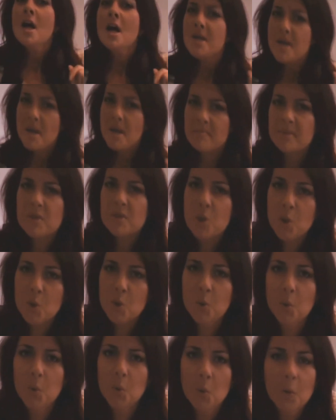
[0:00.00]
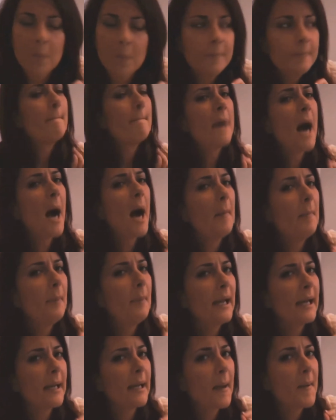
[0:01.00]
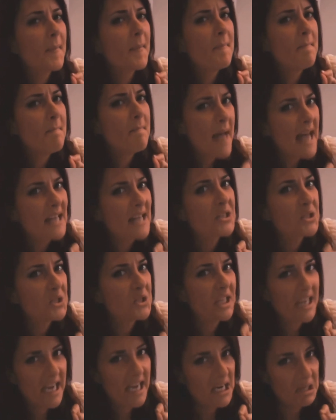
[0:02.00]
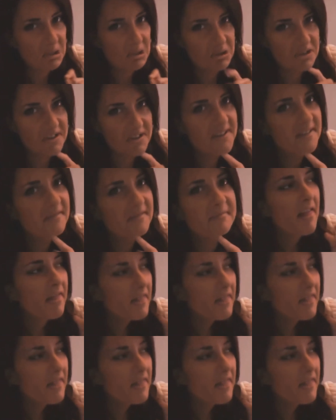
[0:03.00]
Number two, public masticators.